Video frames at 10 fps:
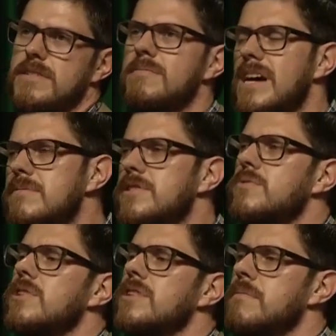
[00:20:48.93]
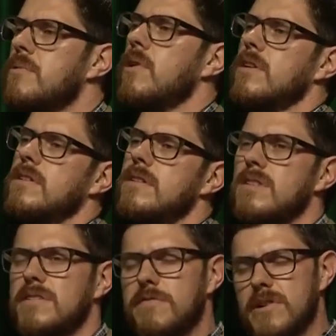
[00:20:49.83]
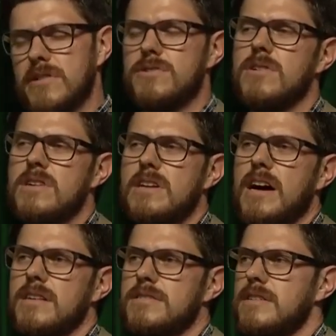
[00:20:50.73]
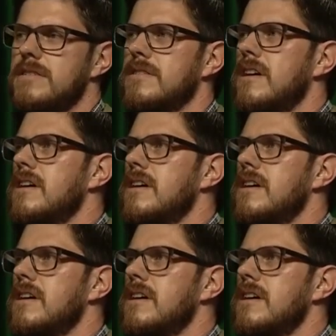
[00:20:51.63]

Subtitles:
Sometimes it's really important, like for control analyses,